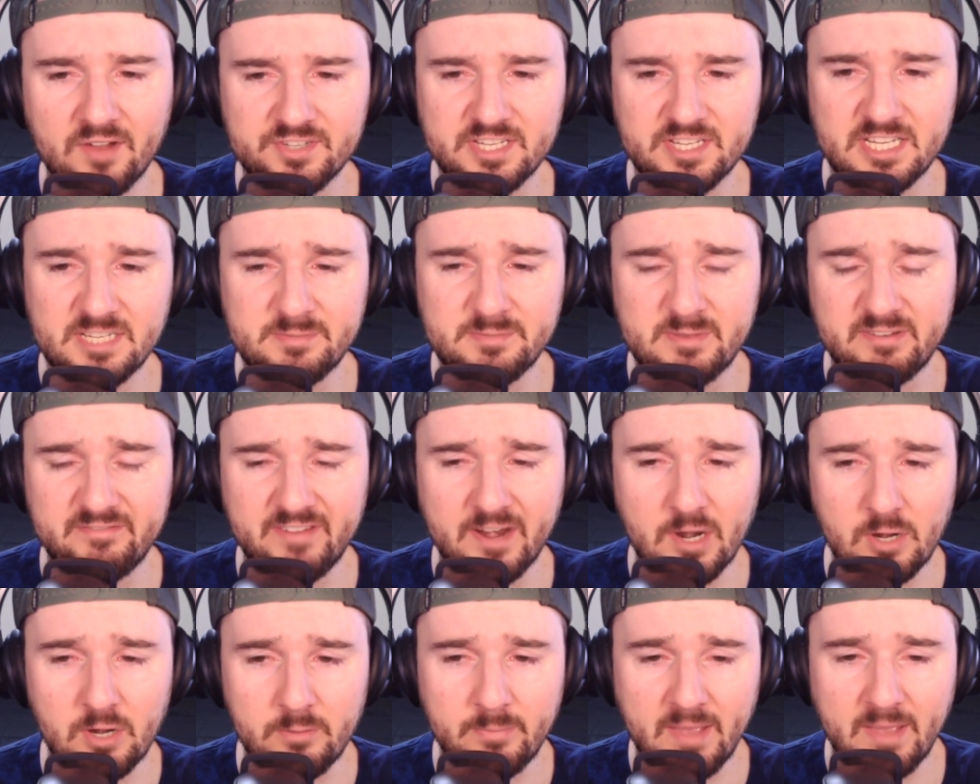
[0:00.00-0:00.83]
He's been
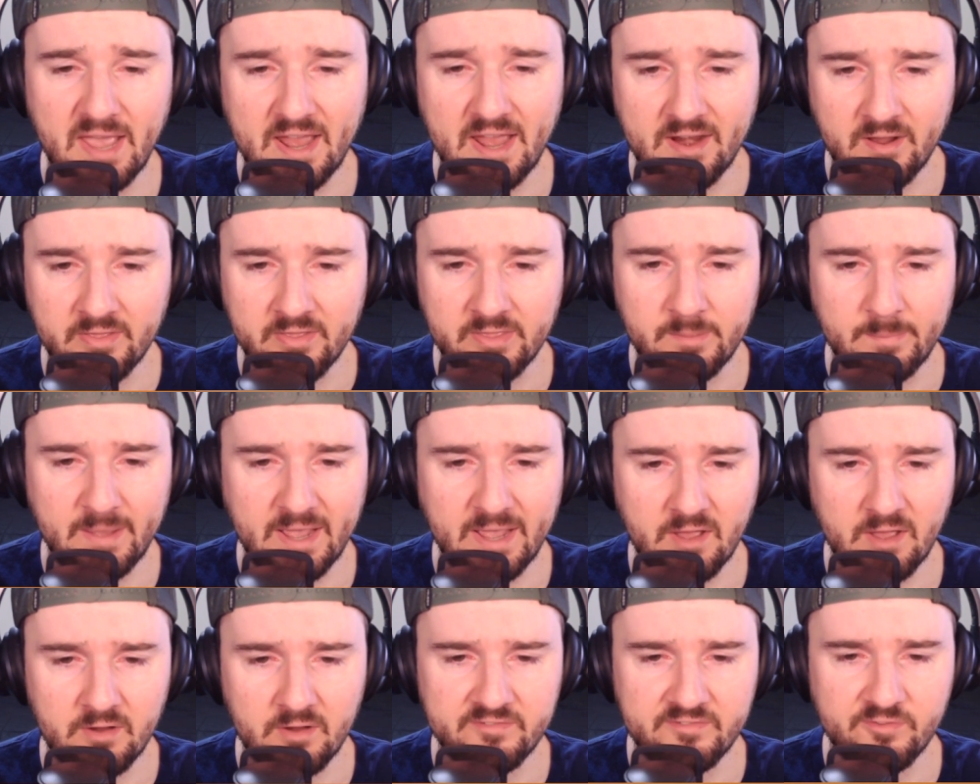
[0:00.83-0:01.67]
very bad on the
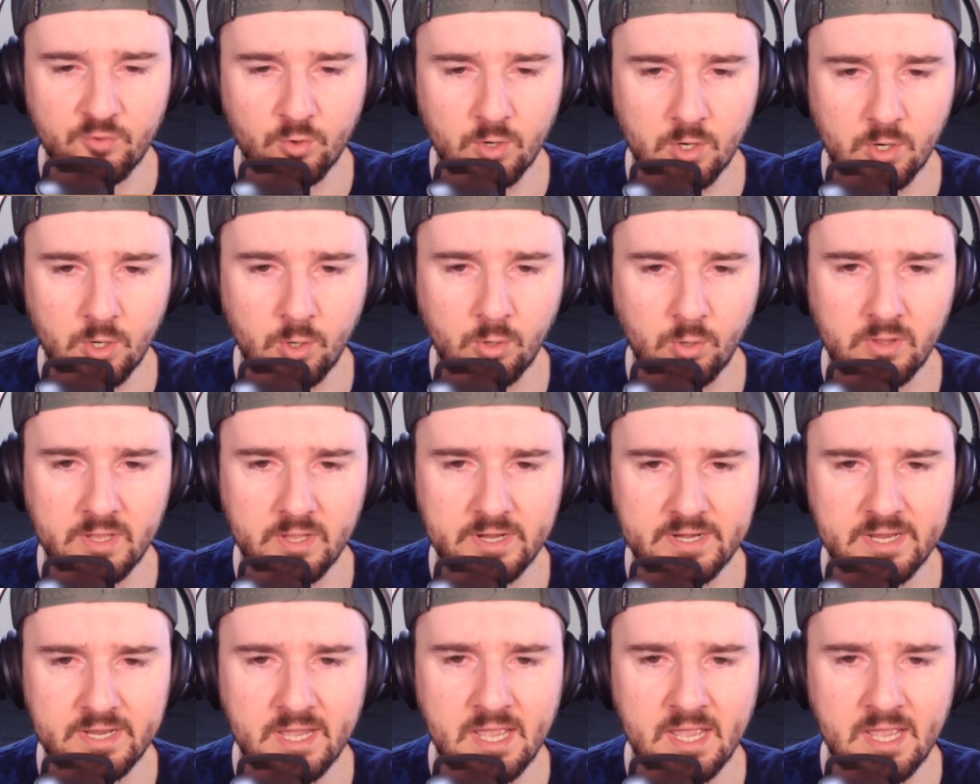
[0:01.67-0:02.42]
mound for Oakland.